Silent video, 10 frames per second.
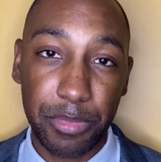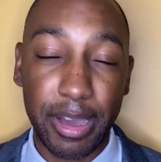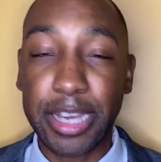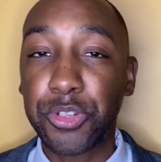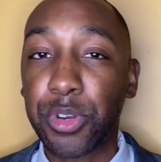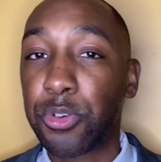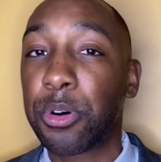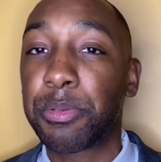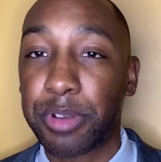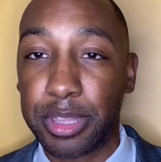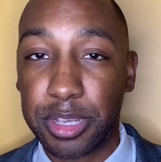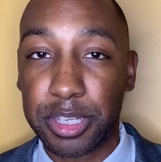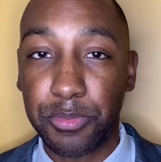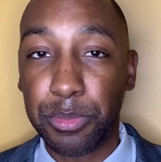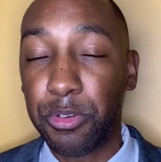Now, as you incorporate
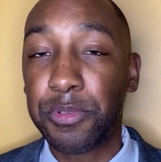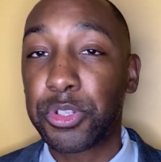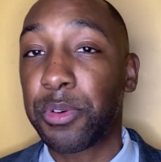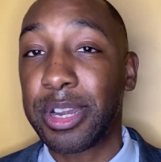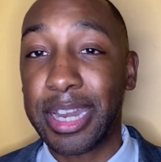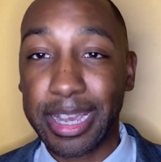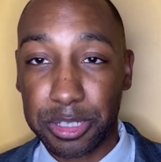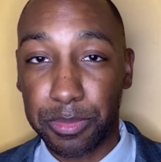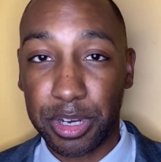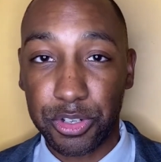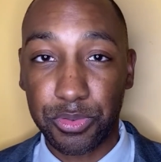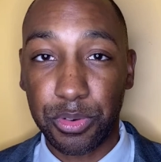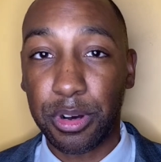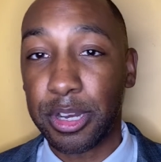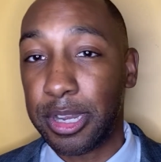this and we move into our next module
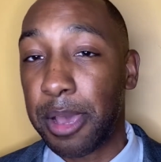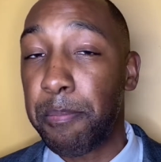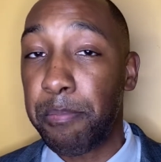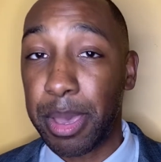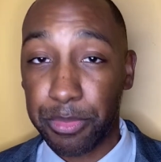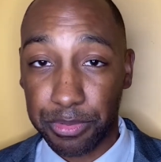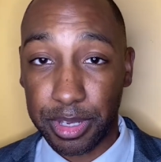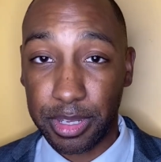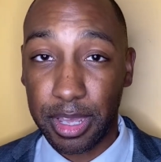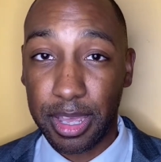on memory,